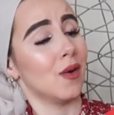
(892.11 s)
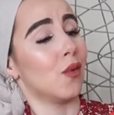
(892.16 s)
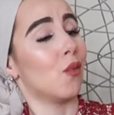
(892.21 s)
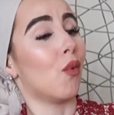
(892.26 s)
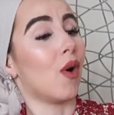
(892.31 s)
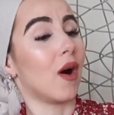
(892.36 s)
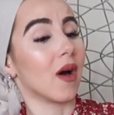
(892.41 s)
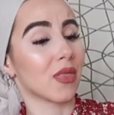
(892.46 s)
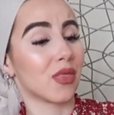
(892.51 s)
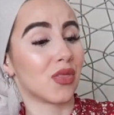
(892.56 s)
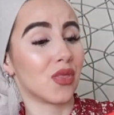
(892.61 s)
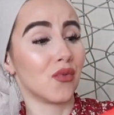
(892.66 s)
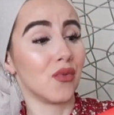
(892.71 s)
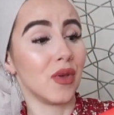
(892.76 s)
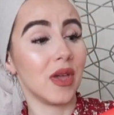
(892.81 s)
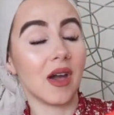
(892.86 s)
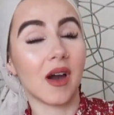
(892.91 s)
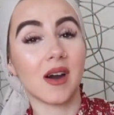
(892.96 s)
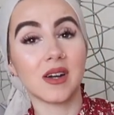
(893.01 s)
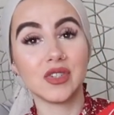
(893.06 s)
what
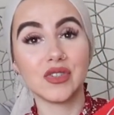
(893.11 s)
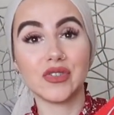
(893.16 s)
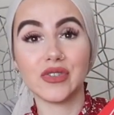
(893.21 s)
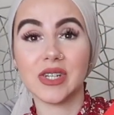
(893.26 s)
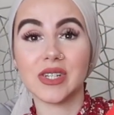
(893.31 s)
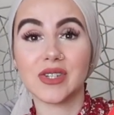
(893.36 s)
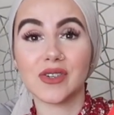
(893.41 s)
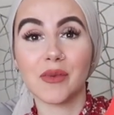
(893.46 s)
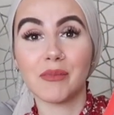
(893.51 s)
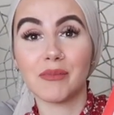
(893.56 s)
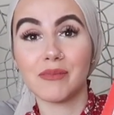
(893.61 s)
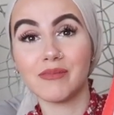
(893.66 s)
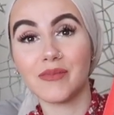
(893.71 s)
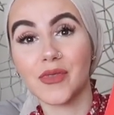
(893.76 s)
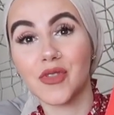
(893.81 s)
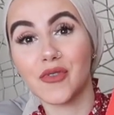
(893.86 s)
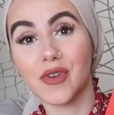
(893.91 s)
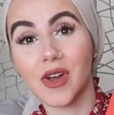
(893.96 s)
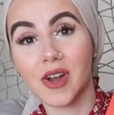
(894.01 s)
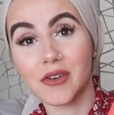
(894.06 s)
300 of
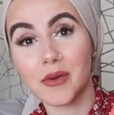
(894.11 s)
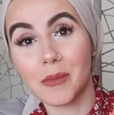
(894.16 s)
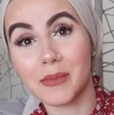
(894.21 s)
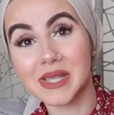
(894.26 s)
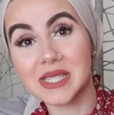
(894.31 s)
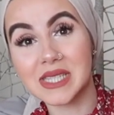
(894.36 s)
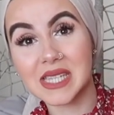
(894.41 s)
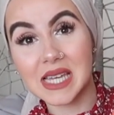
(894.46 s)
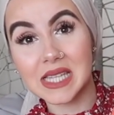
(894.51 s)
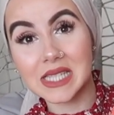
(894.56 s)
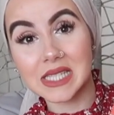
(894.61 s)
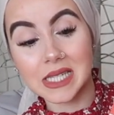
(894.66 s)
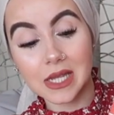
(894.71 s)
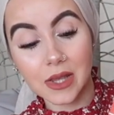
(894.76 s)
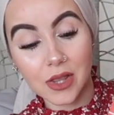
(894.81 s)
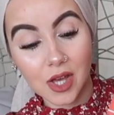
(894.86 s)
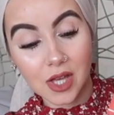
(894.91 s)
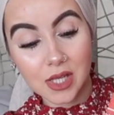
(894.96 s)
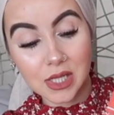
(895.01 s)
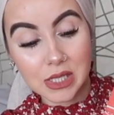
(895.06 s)
300 biscuits
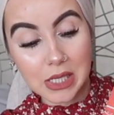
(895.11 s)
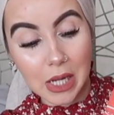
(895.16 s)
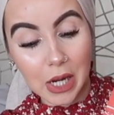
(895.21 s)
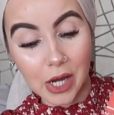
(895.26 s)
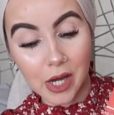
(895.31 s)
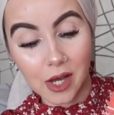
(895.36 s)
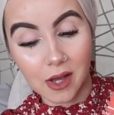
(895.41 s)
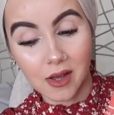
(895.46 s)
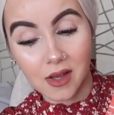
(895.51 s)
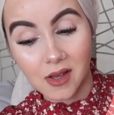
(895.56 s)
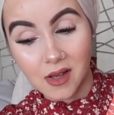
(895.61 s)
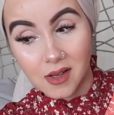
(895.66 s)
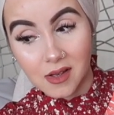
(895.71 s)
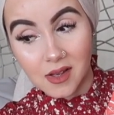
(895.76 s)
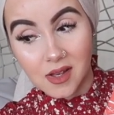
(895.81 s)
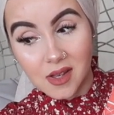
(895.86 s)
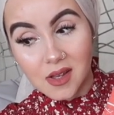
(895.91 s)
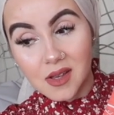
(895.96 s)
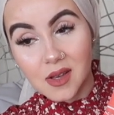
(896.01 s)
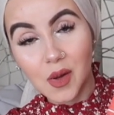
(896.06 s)
in there so
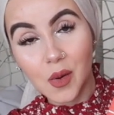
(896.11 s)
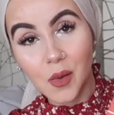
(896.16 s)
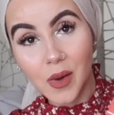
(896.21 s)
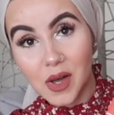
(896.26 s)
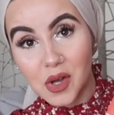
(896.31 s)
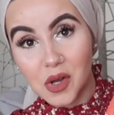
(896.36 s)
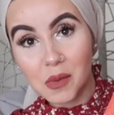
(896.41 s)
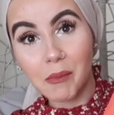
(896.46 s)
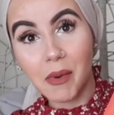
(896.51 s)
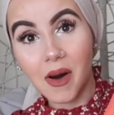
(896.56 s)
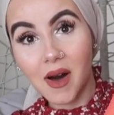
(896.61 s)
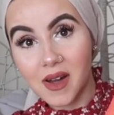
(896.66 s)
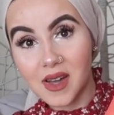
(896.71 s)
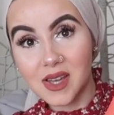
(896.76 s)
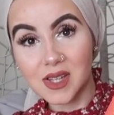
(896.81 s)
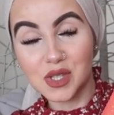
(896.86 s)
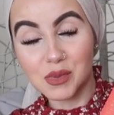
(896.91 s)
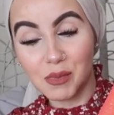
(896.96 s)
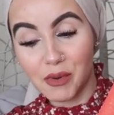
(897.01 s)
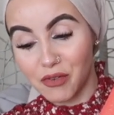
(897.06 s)
quite a good
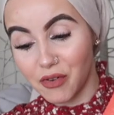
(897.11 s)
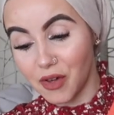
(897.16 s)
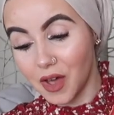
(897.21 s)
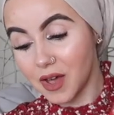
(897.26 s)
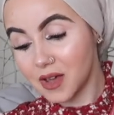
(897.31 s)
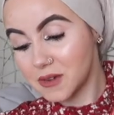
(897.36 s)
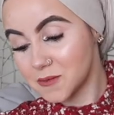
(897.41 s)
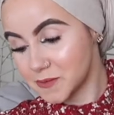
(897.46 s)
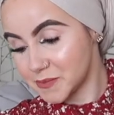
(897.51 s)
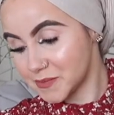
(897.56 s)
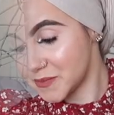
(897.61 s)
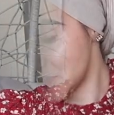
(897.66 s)
bargain to be fair